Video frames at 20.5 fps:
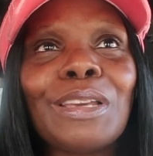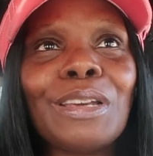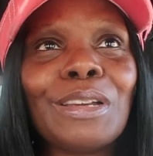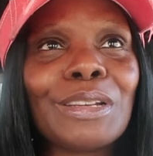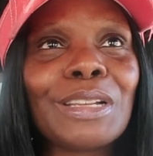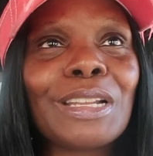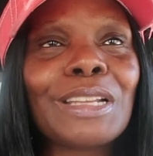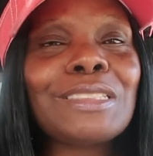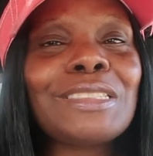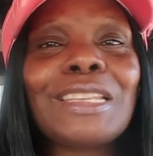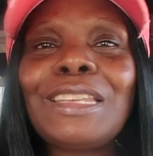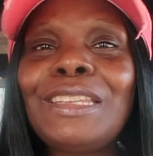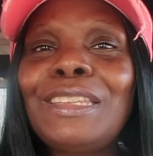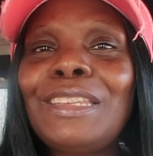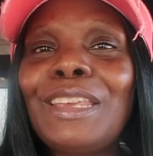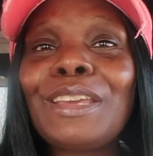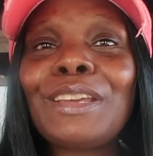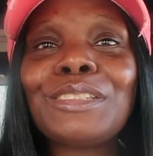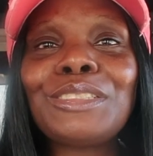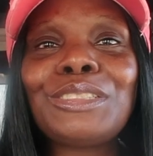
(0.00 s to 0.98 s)
I said,
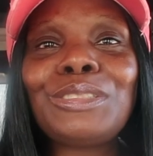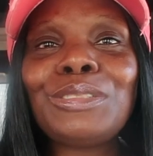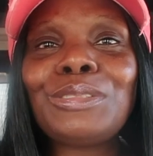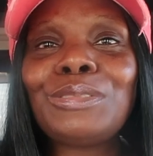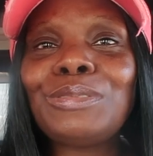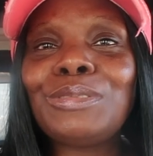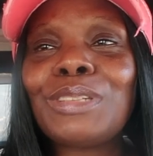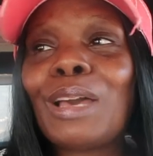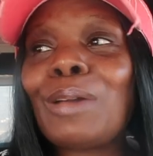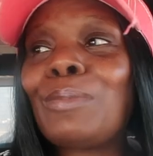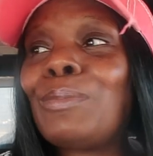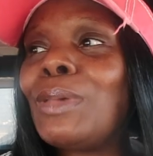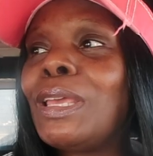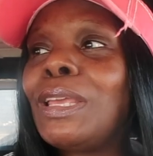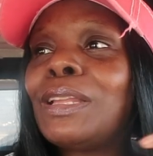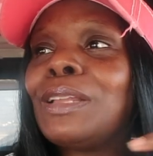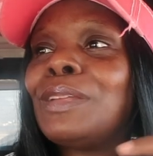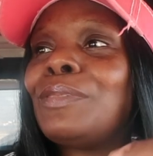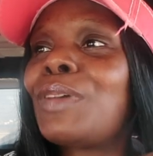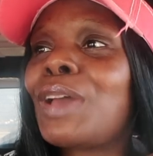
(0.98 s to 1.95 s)
yeah, shoot. I
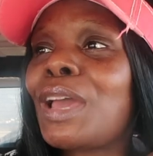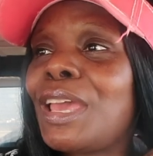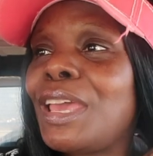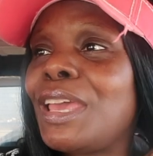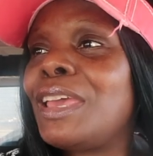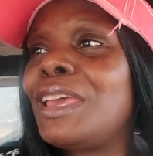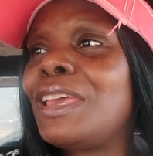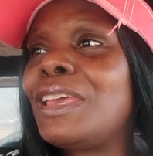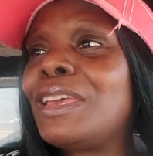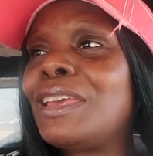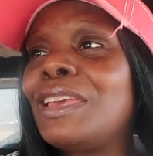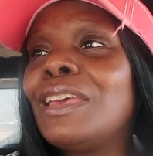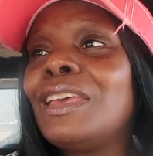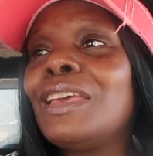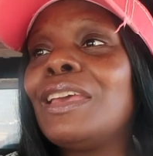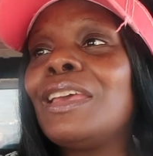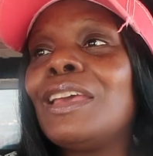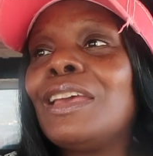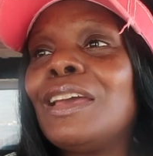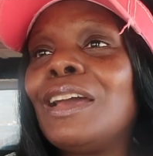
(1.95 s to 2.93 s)
mean, if I had
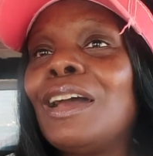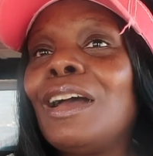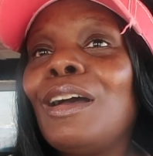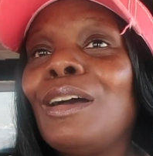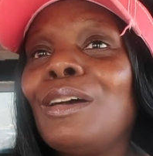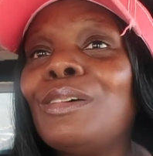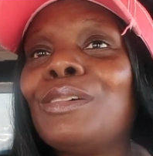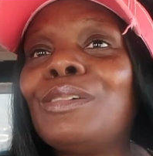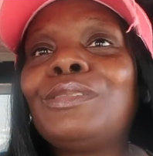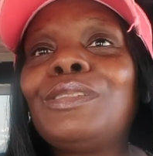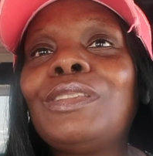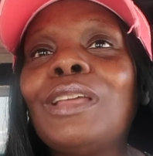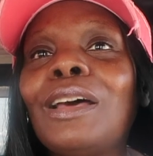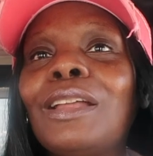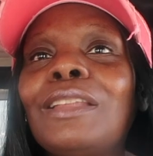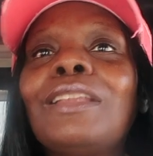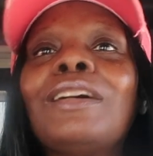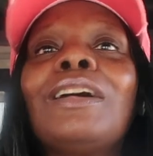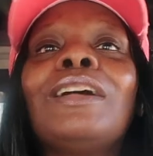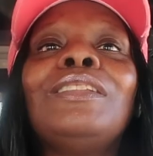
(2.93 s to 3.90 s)
uh,
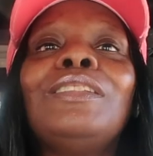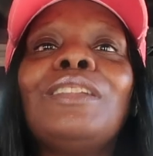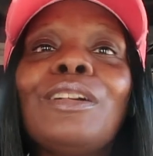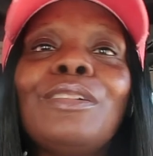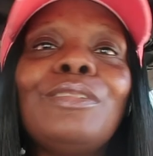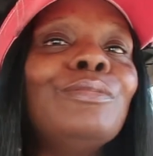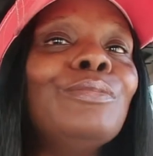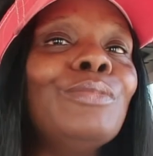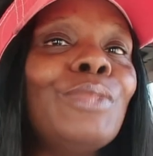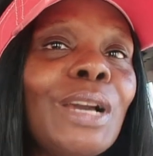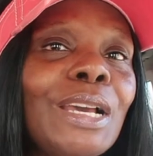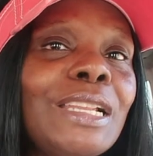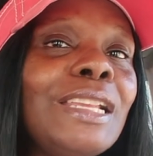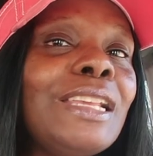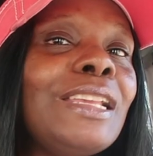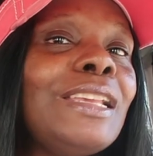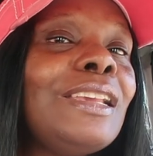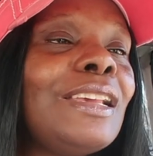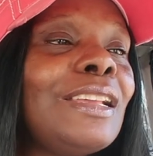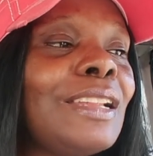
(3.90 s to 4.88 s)
uh, enough
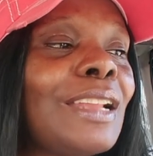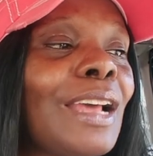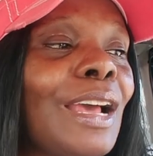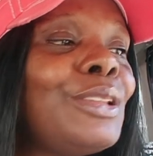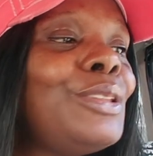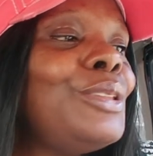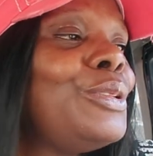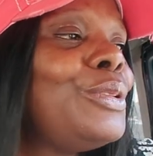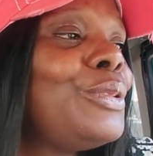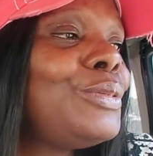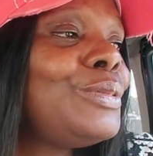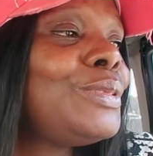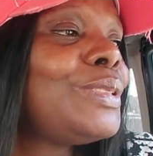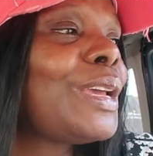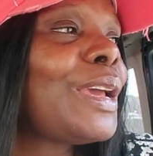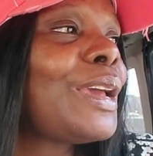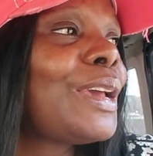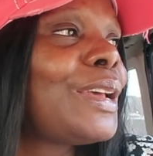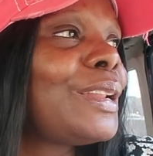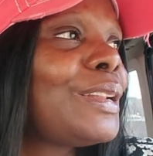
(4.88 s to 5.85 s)
money and I knew
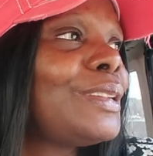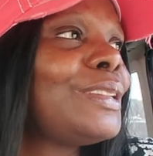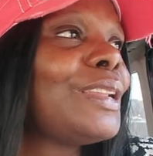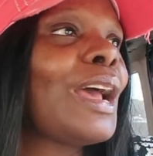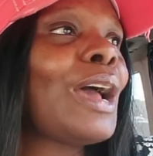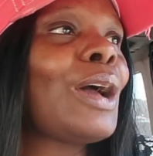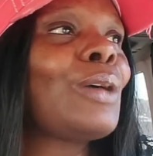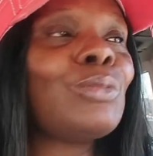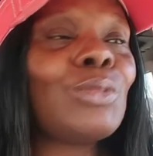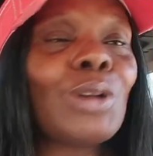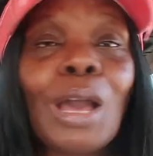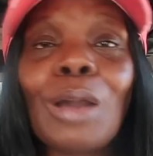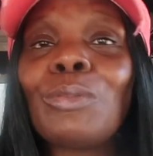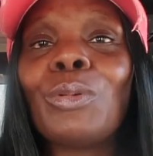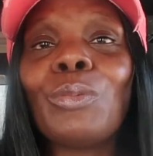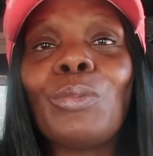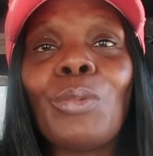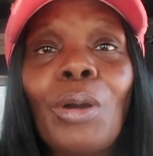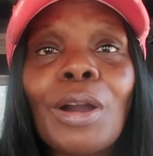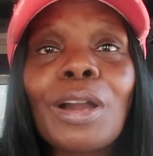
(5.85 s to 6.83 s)
that I, I
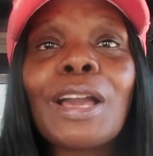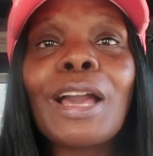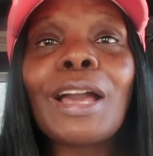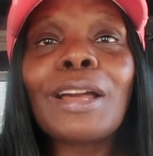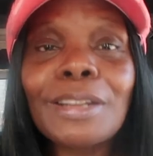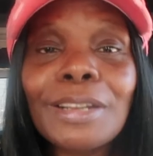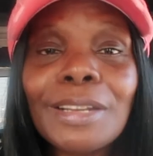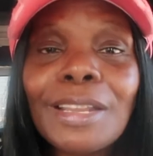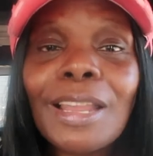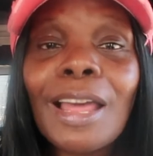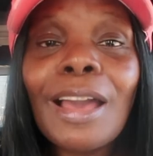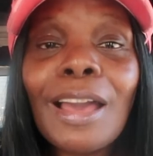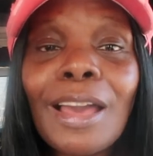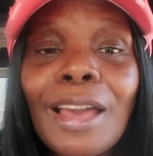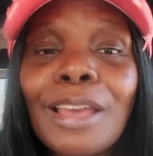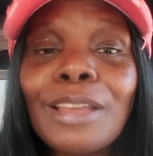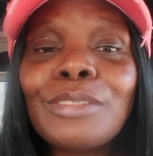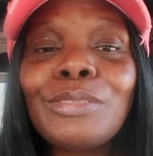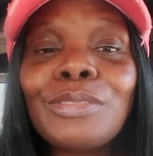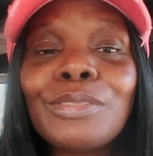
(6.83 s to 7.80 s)
would walk out
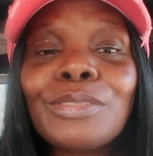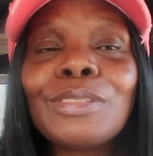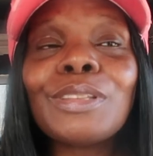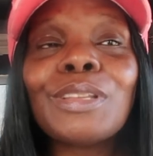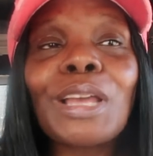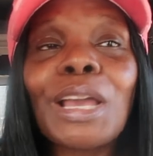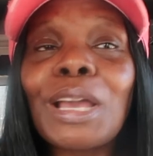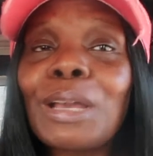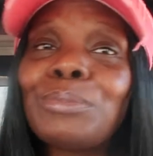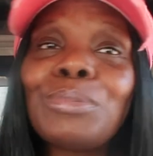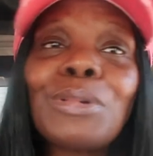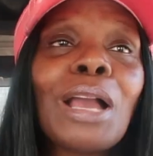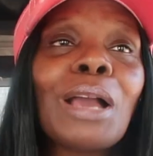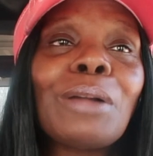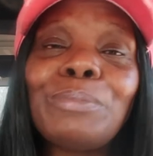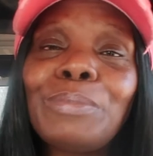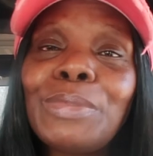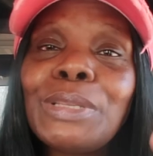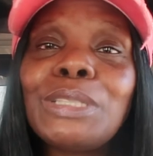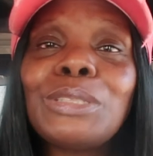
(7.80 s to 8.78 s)
alive, I'd
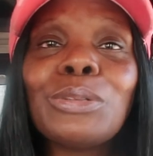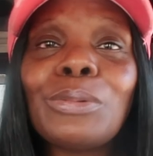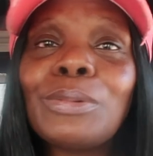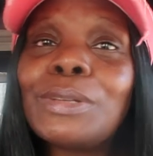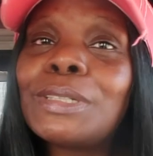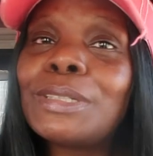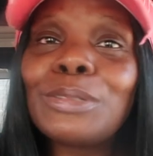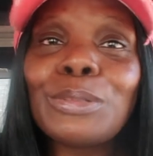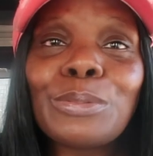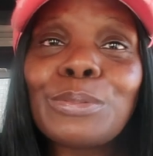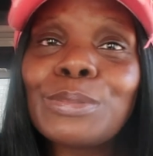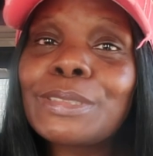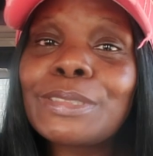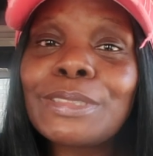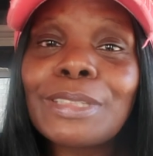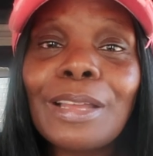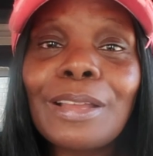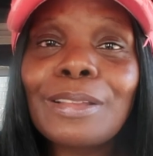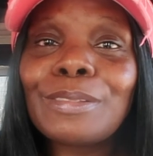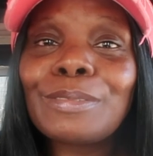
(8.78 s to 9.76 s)
probably be doing a little
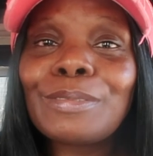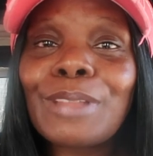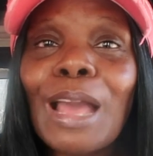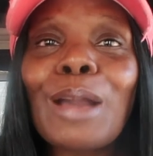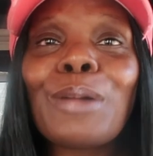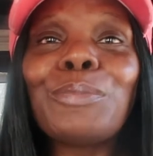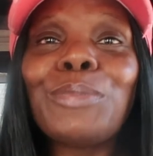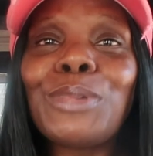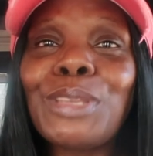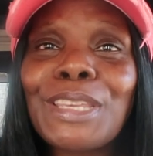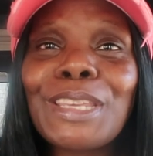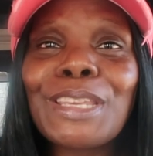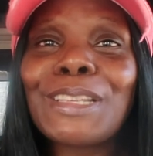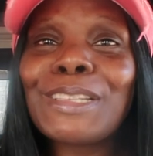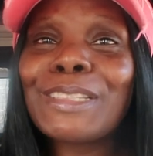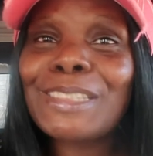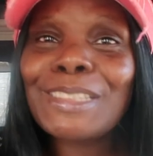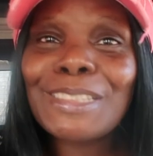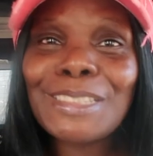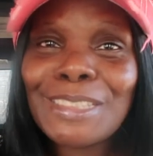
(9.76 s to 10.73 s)
something. I'll be
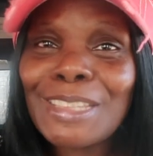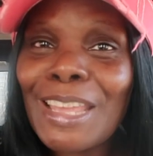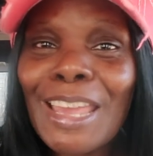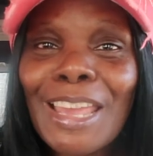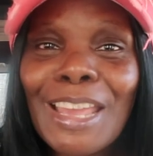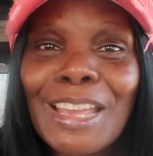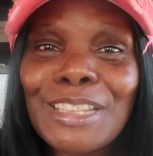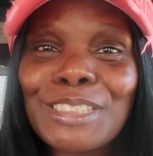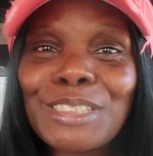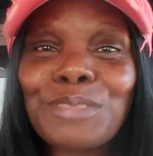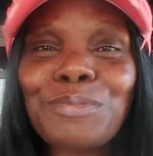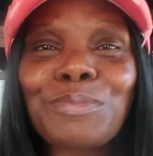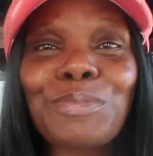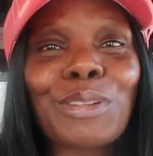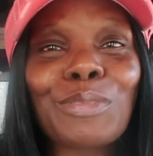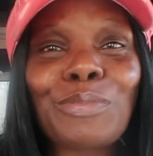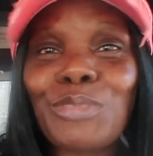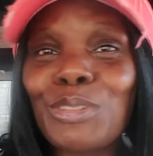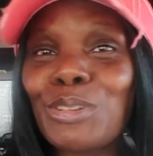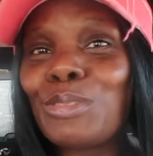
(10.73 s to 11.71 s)
getting snatched,
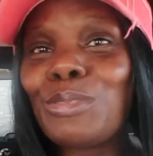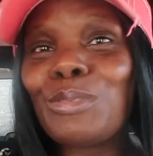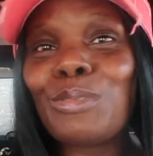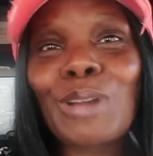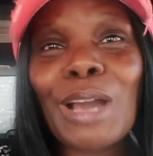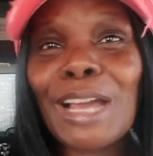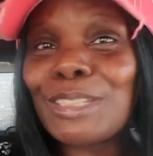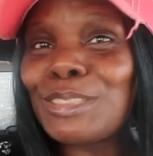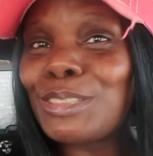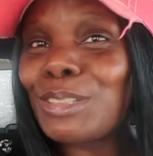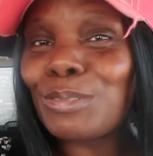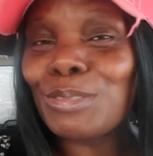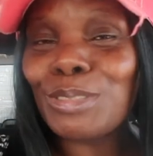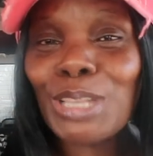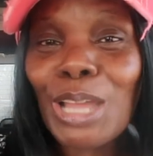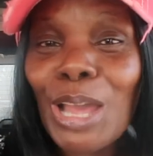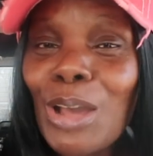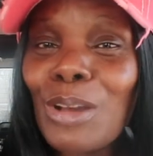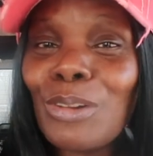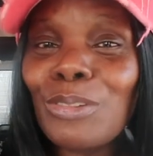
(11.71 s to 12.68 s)
but for who I don't
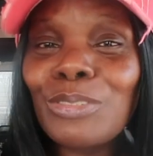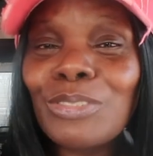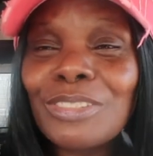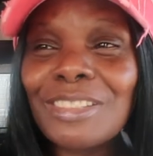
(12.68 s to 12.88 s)
know.